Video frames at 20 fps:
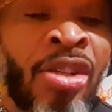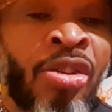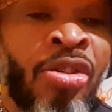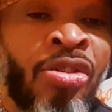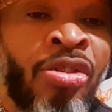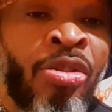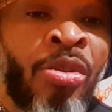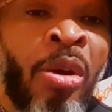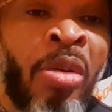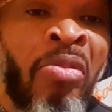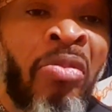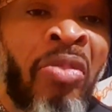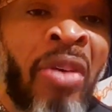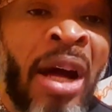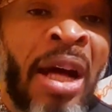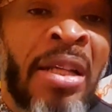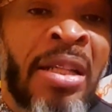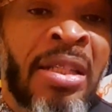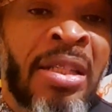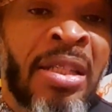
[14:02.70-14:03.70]
she used to run
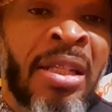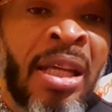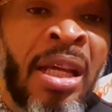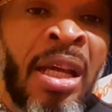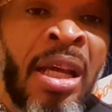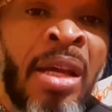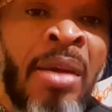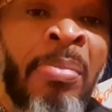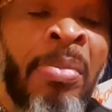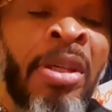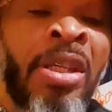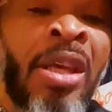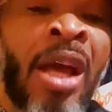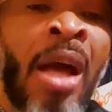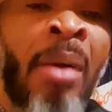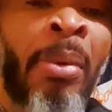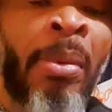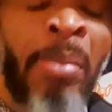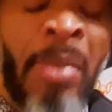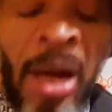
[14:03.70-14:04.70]
fast. I
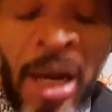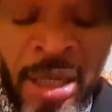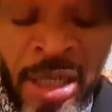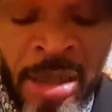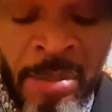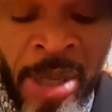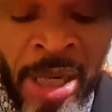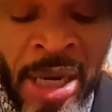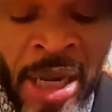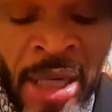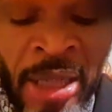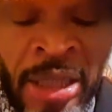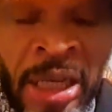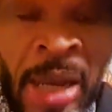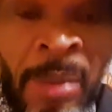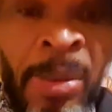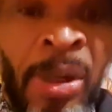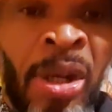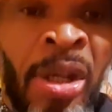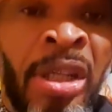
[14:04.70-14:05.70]
can't remember her name a long
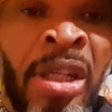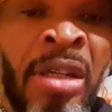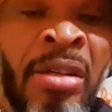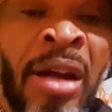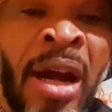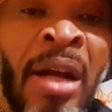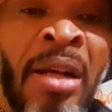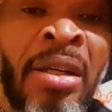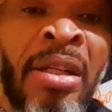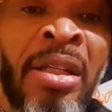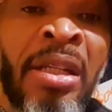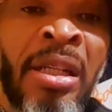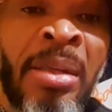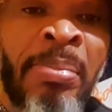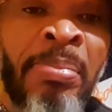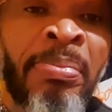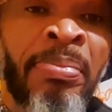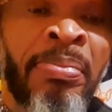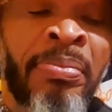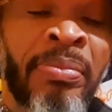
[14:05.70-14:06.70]
time, I don't hear her name.